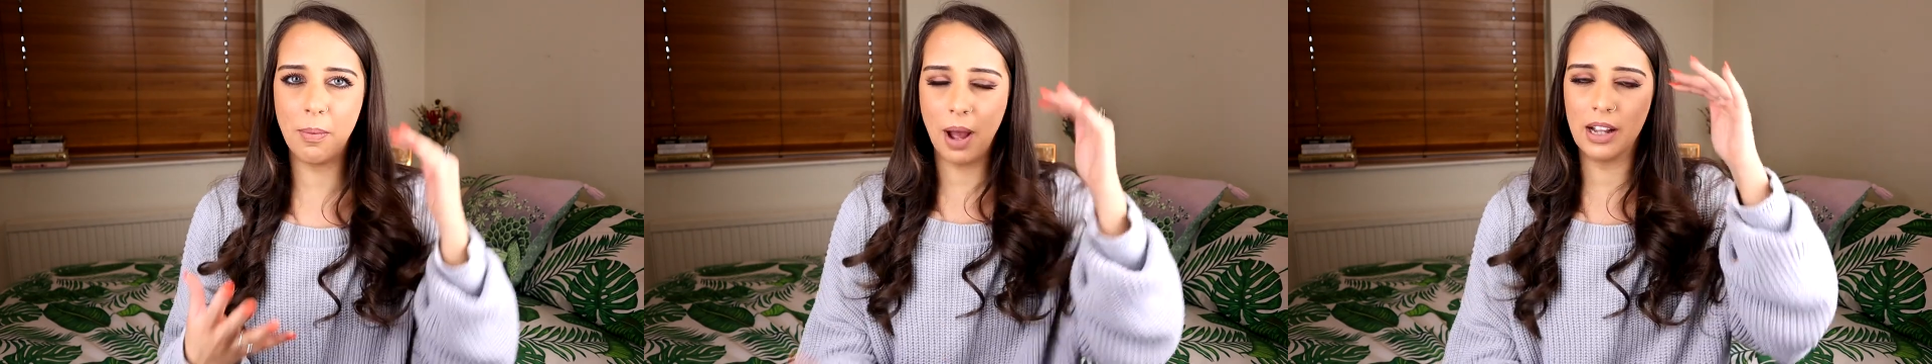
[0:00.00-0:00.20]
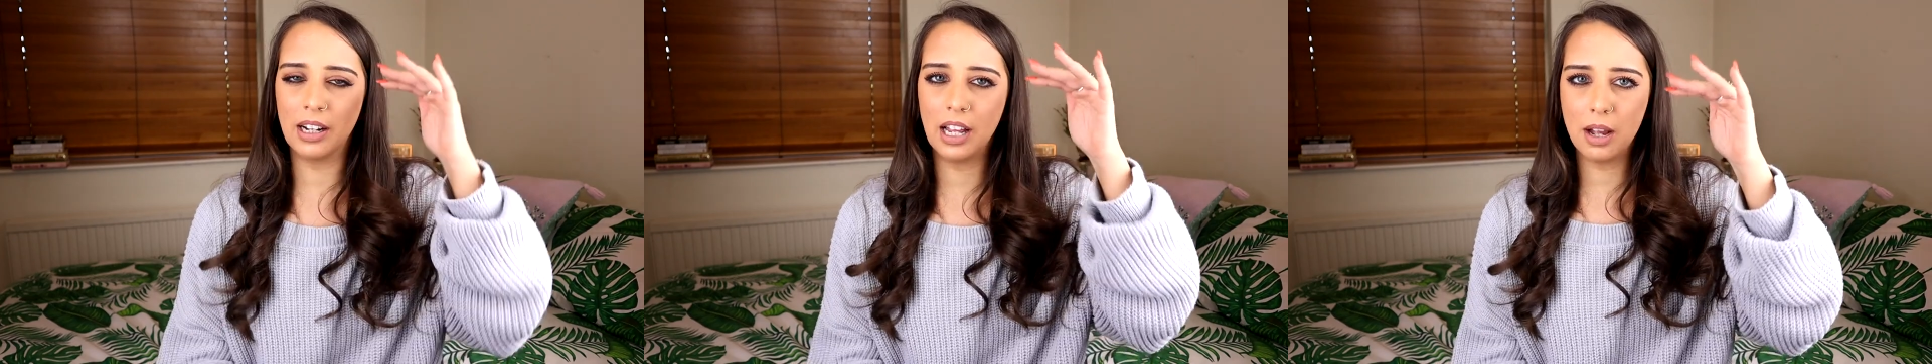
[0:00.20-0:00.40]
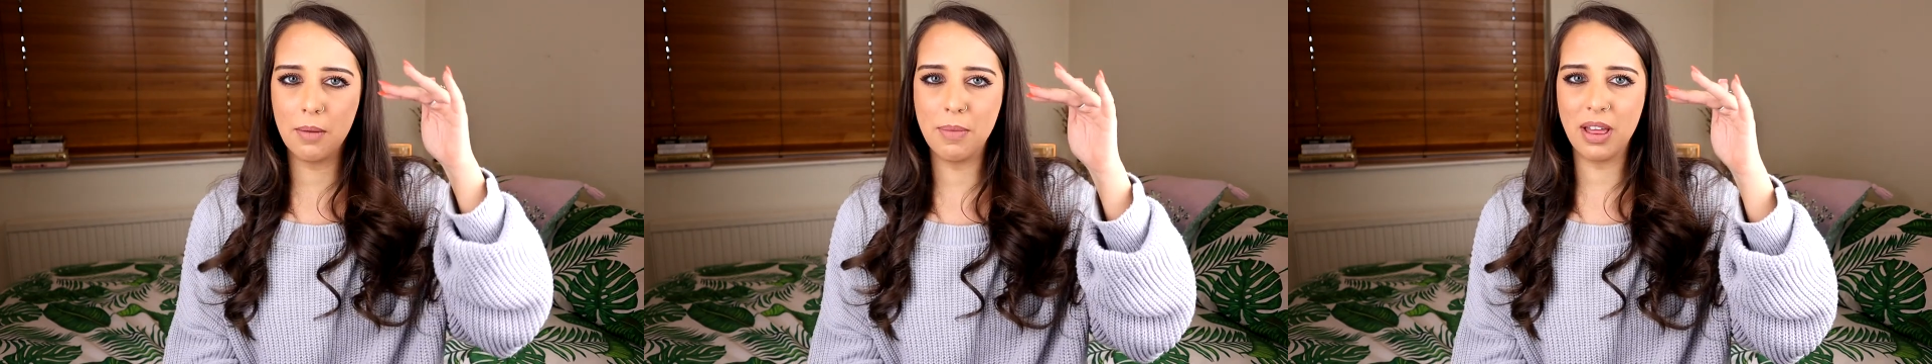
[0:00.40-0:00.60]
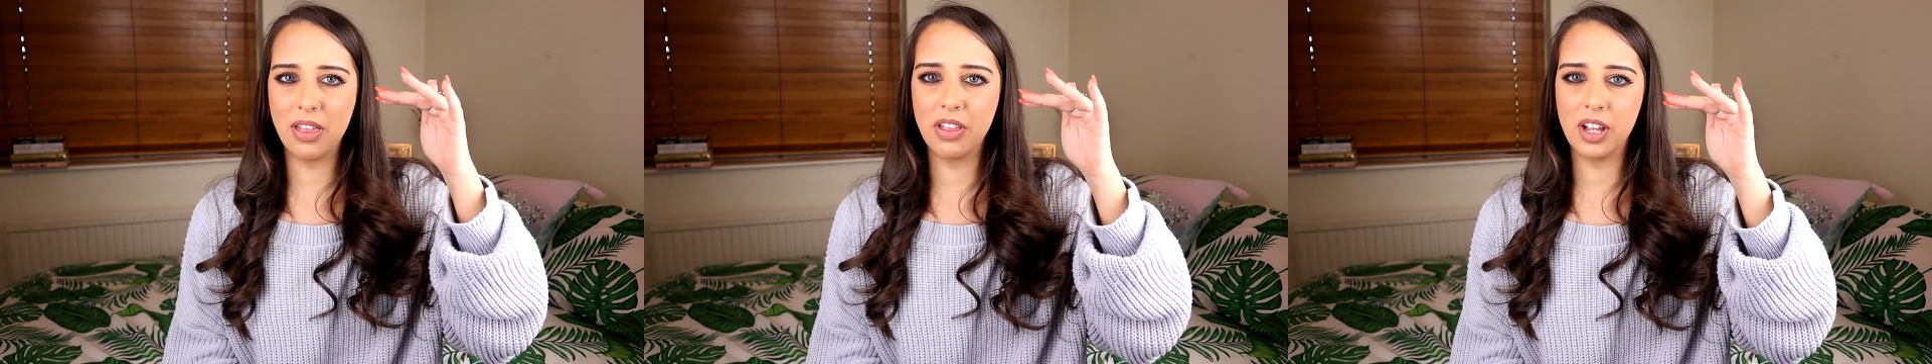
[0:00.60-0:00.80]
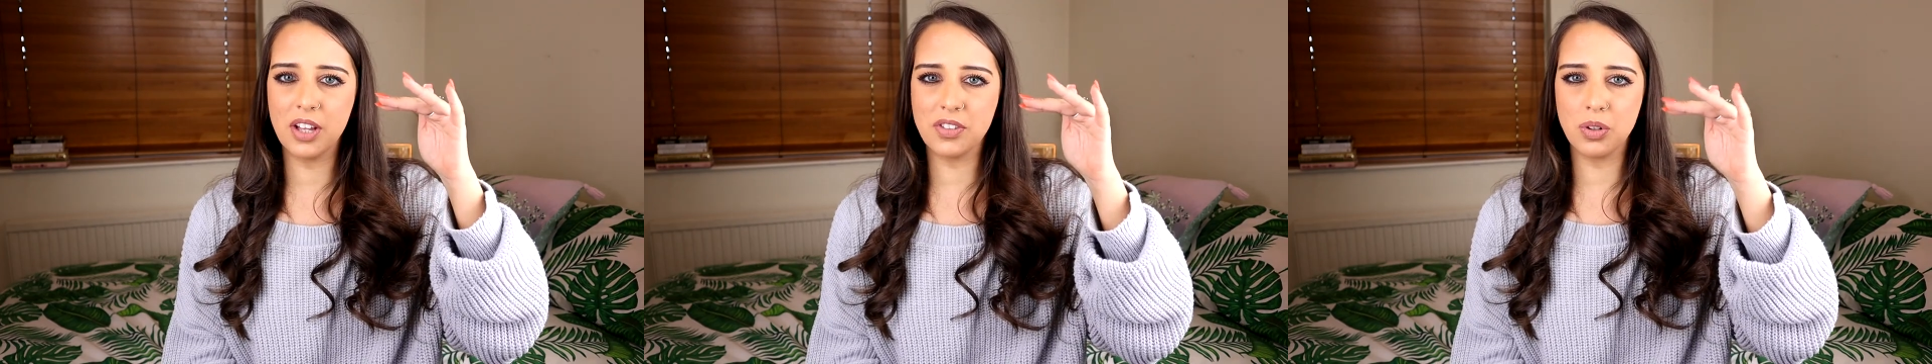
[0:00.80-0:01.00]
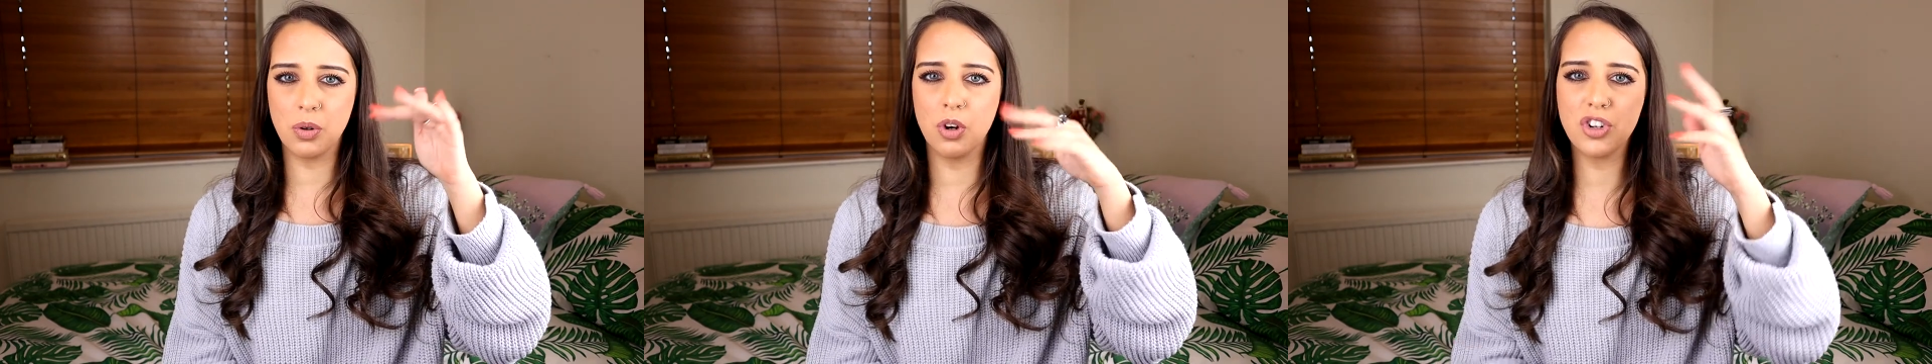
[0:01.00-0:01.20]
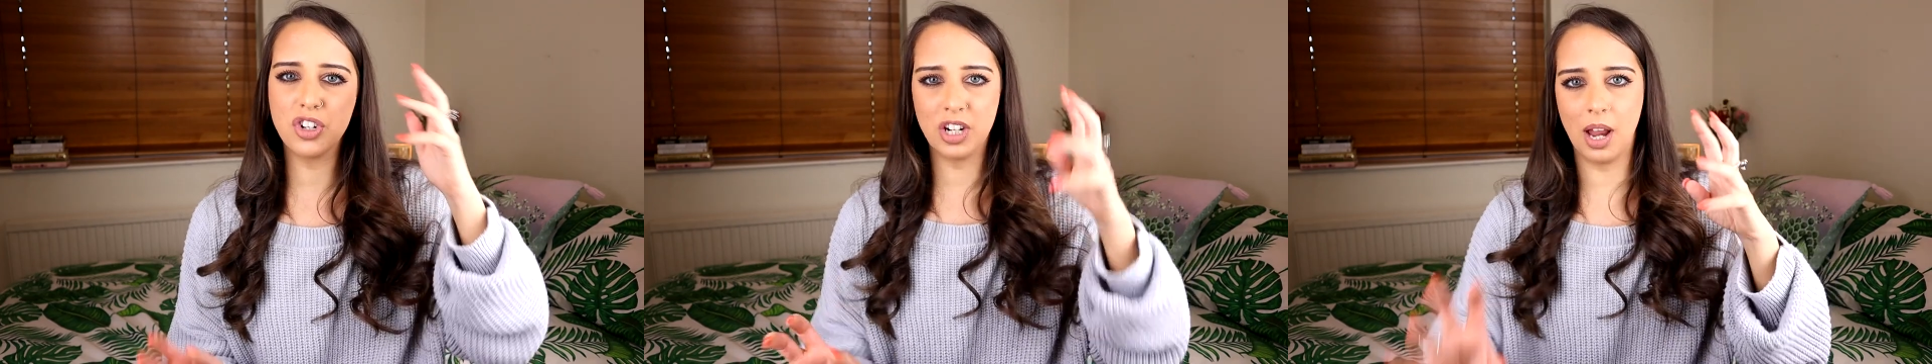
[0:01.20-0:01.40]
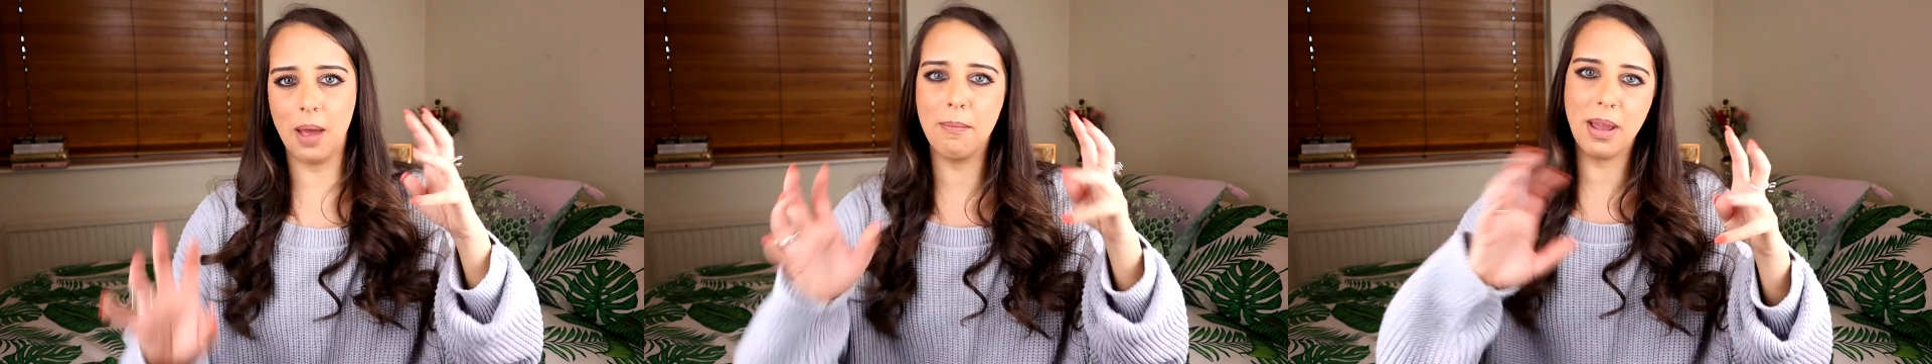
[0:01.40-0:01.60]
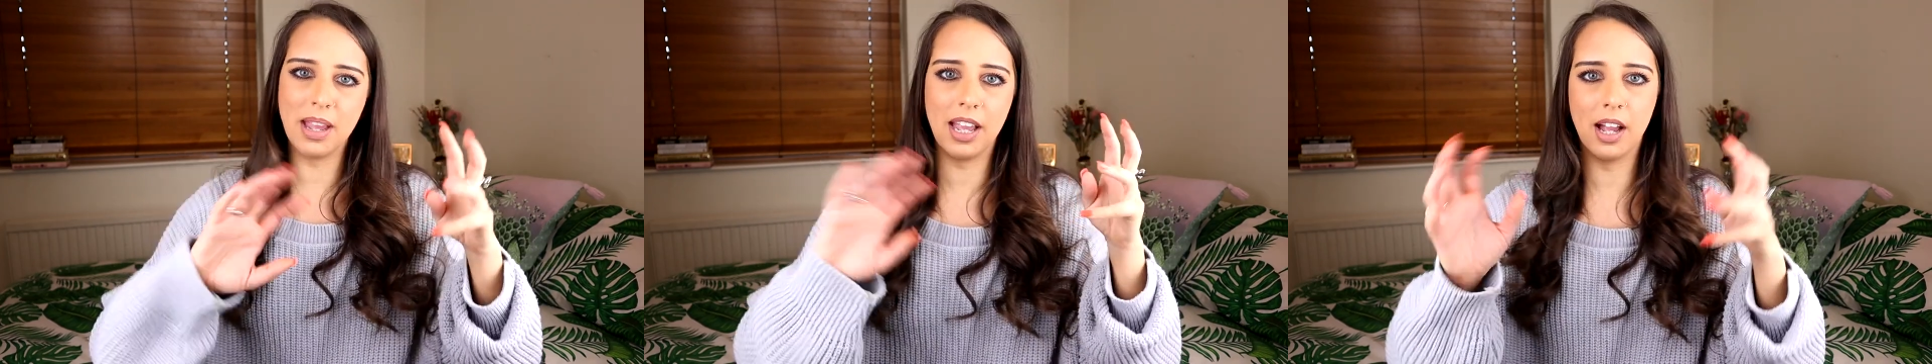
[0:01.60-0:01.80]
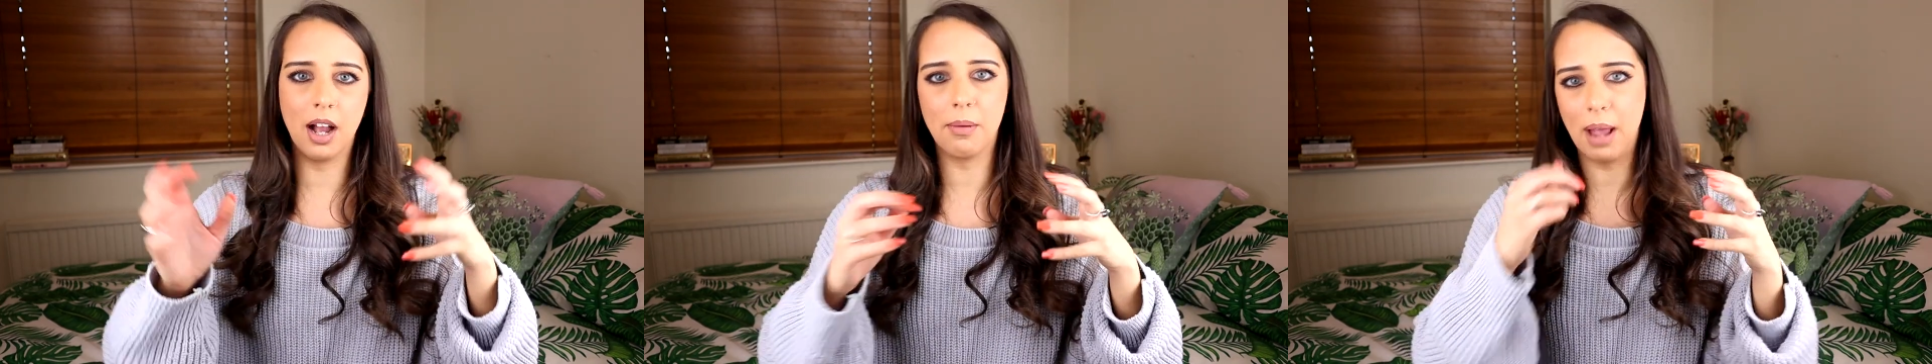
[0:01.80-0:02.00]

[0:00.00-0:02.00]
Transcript: buying like a big thing of squash and like making